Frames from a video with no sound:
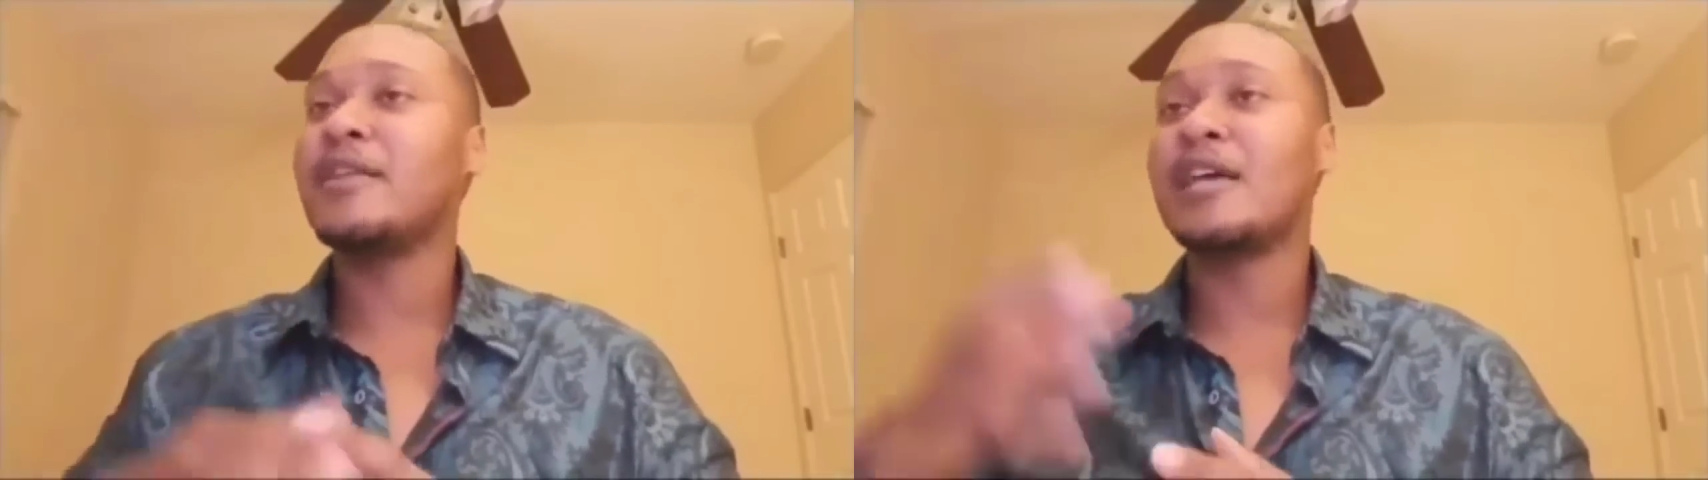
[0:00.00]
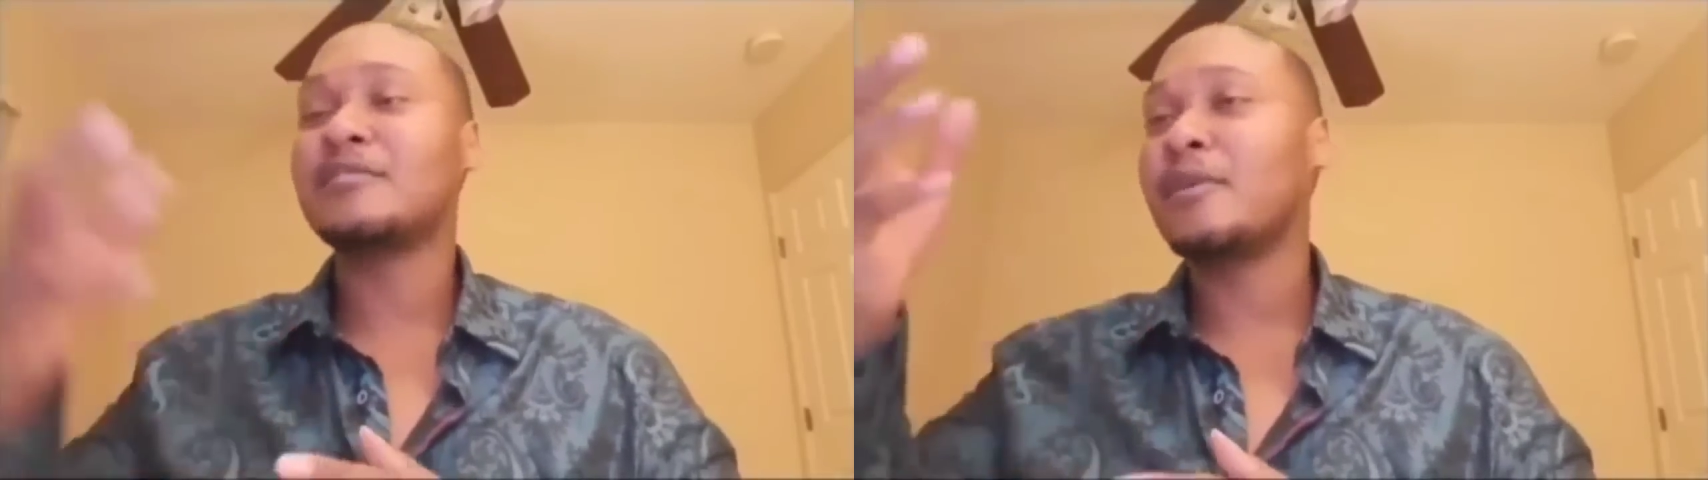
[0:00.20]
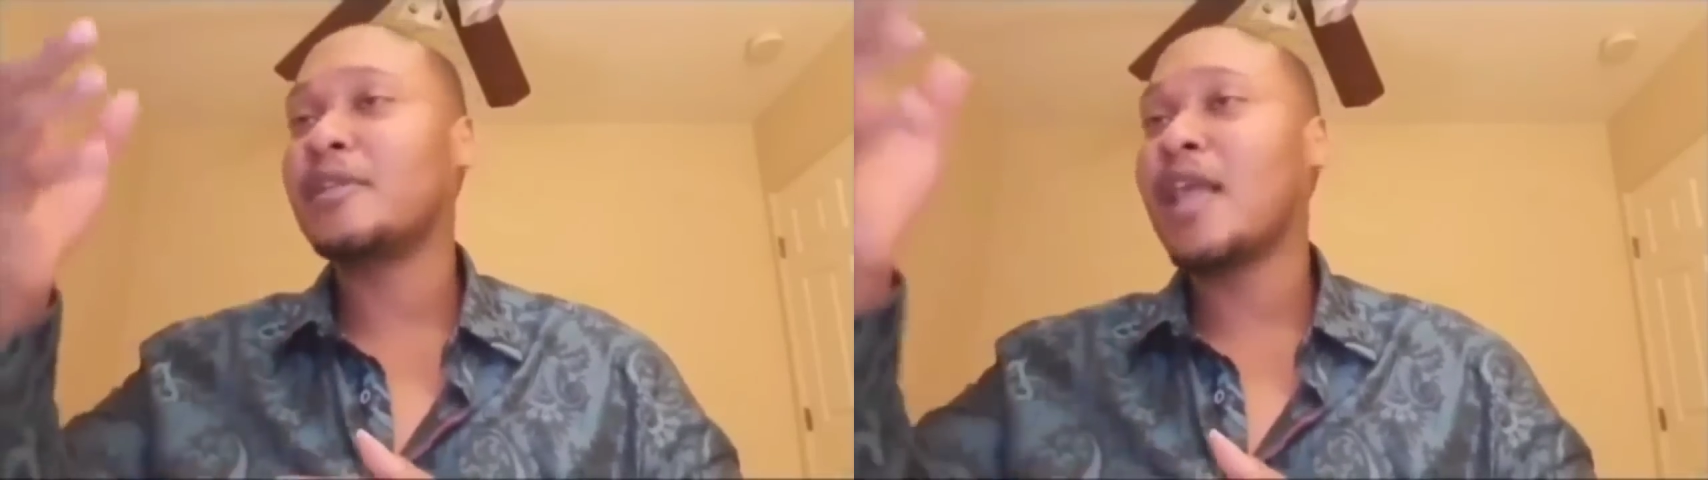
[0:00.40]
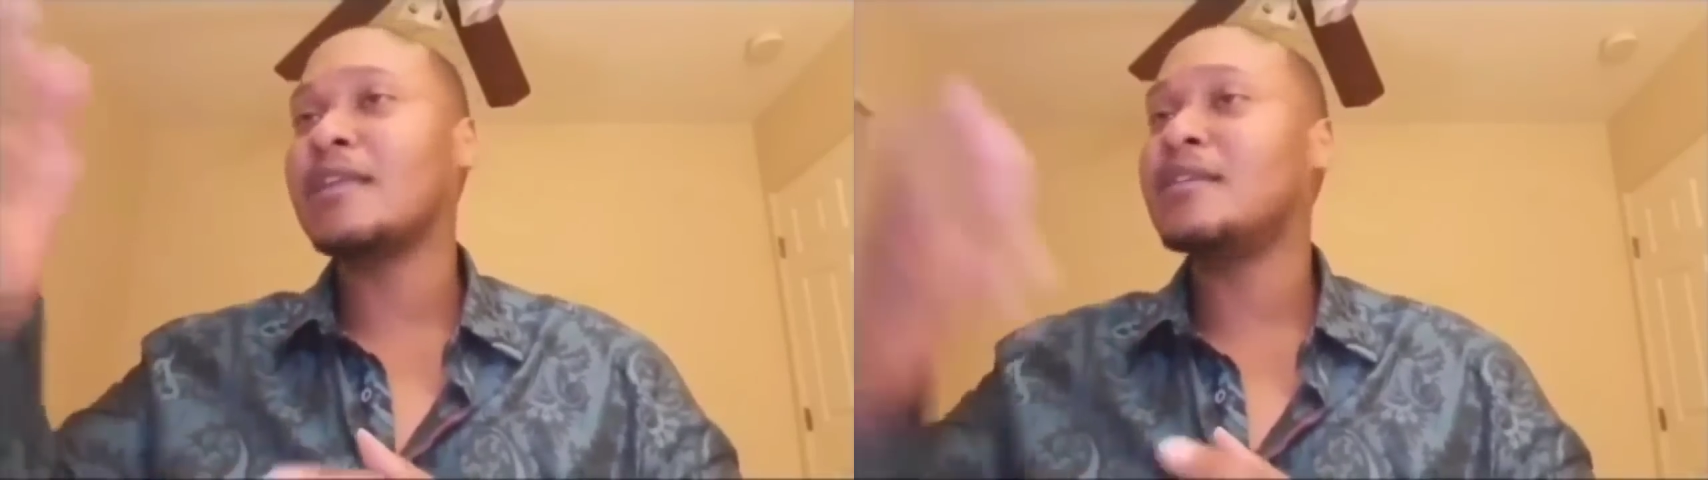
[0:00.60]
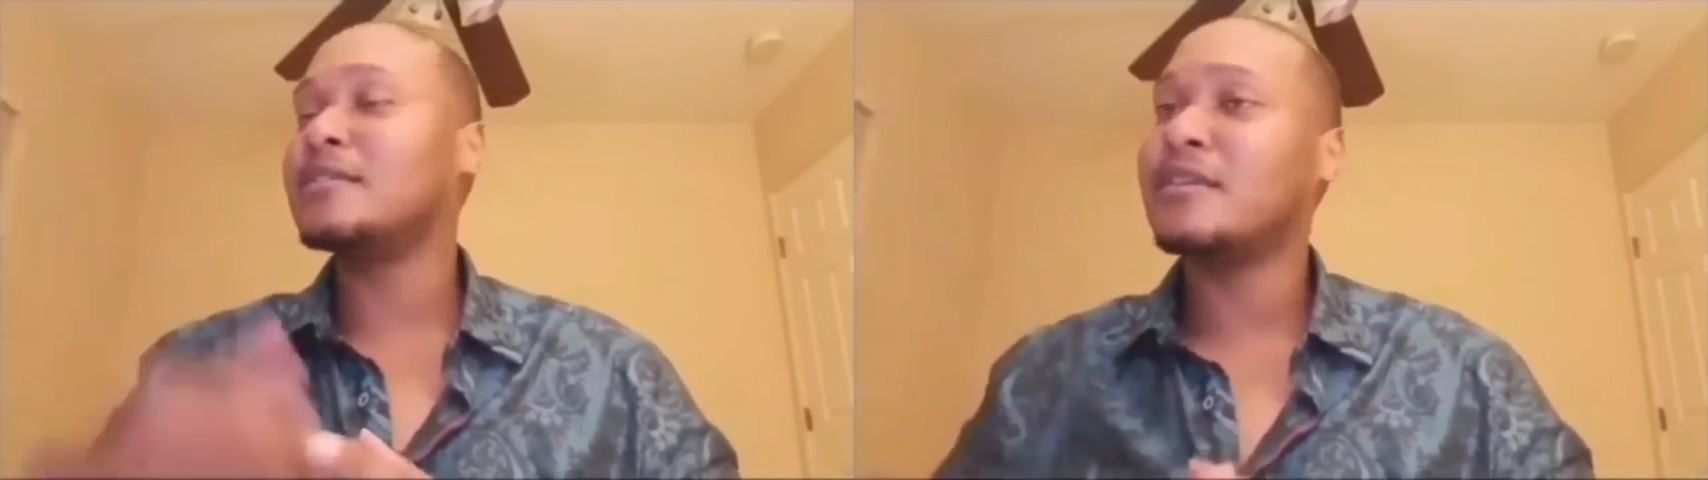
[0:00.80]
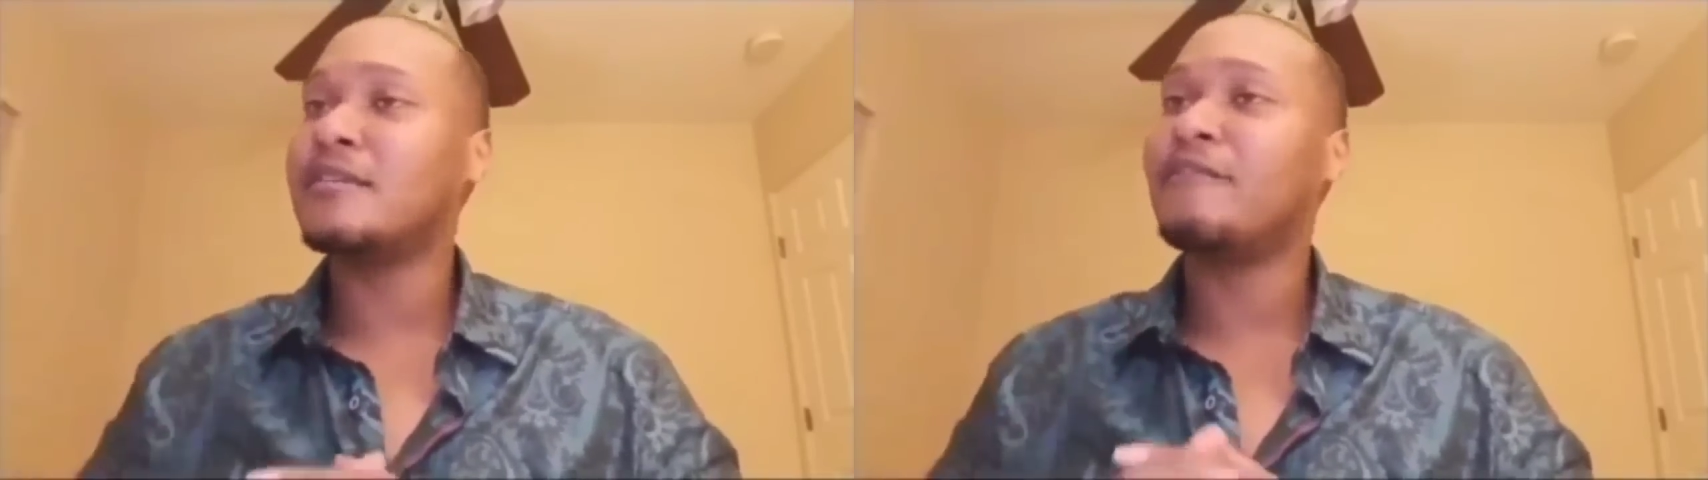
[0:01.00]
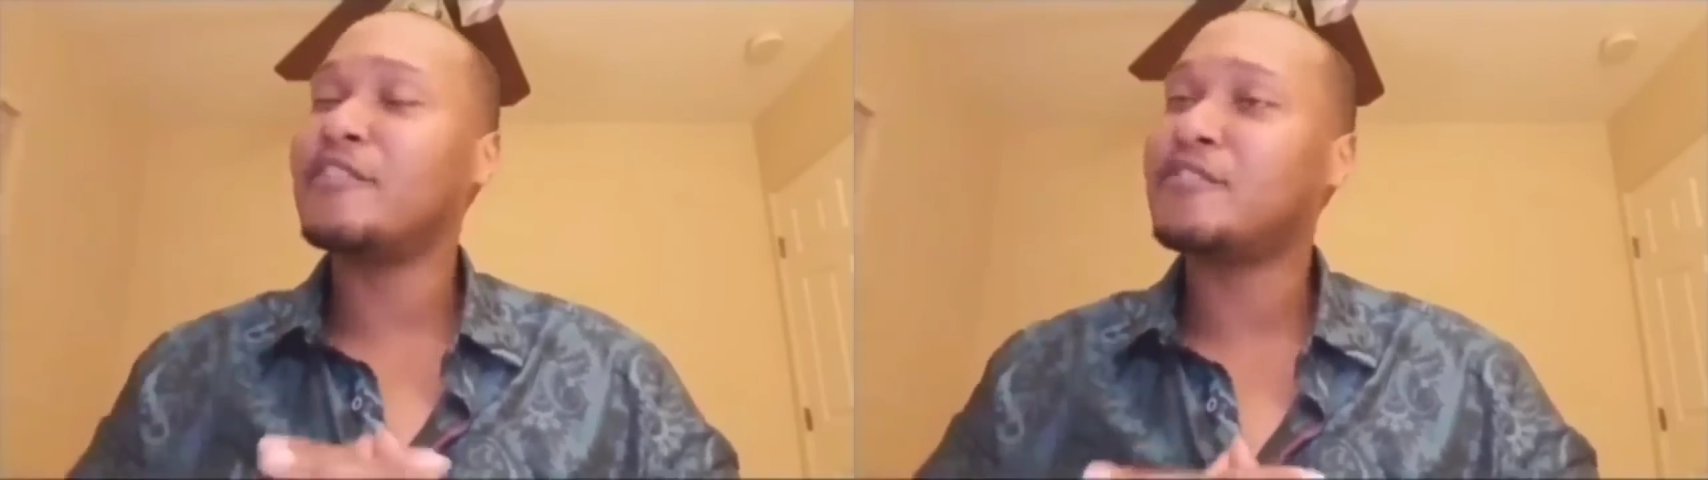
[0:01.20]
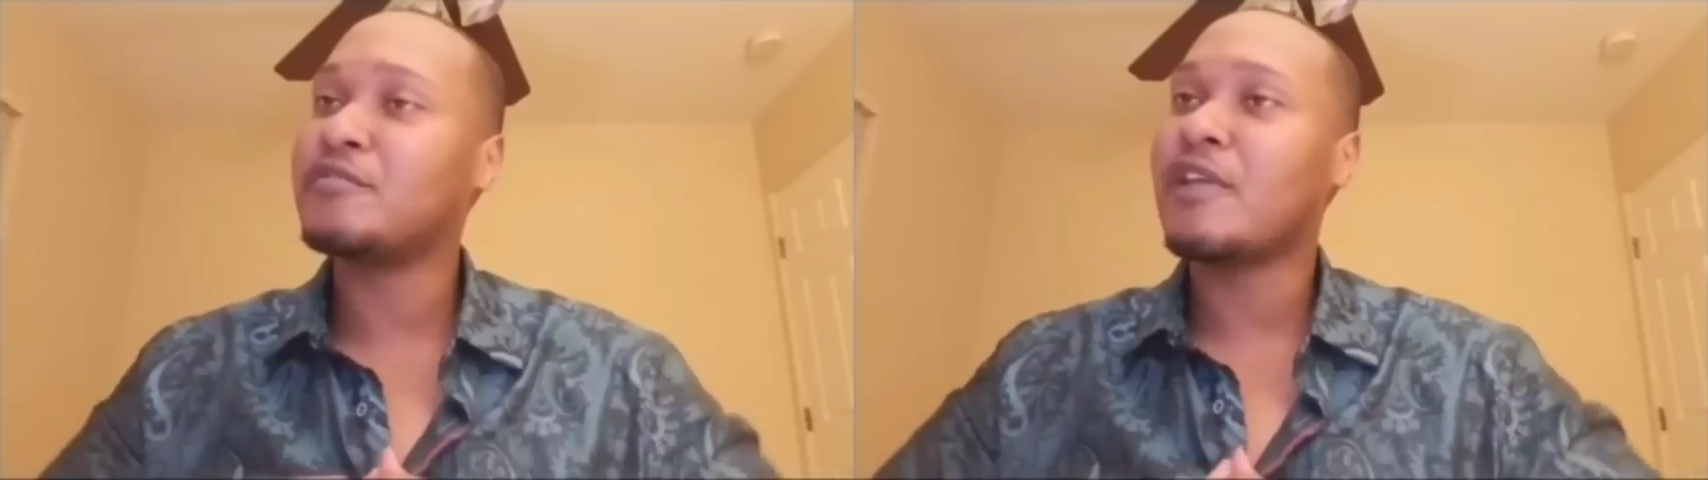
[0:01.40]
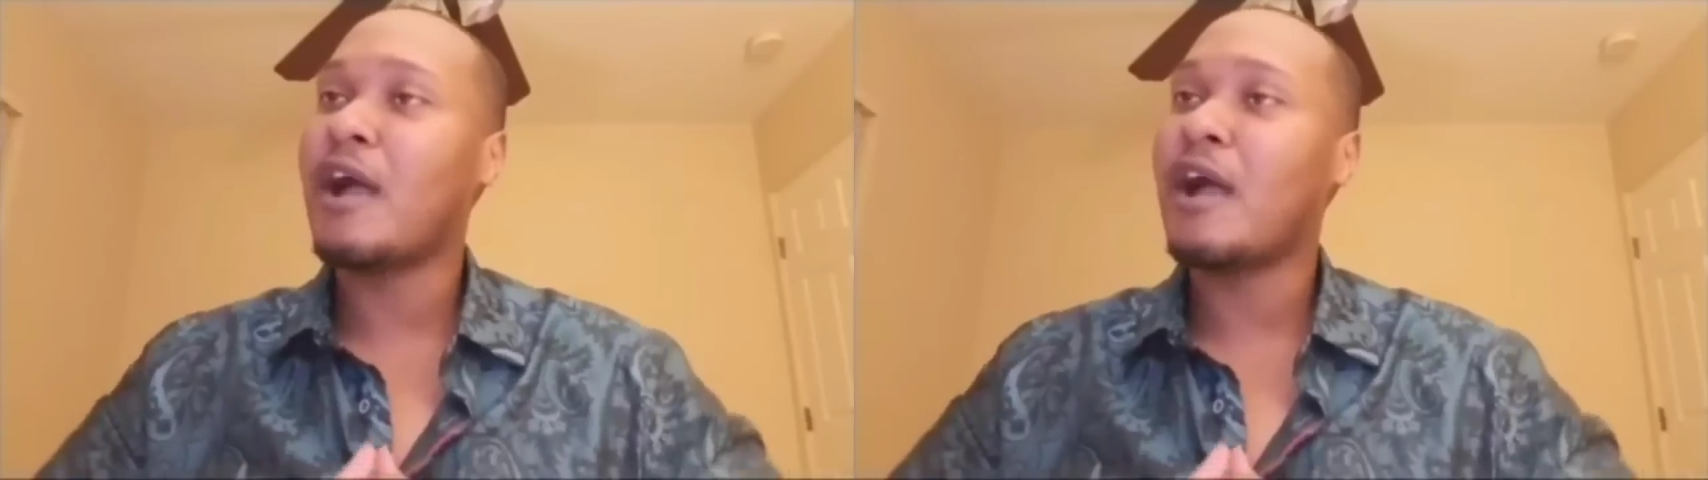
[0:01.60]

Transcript: that's what a lot of these individuals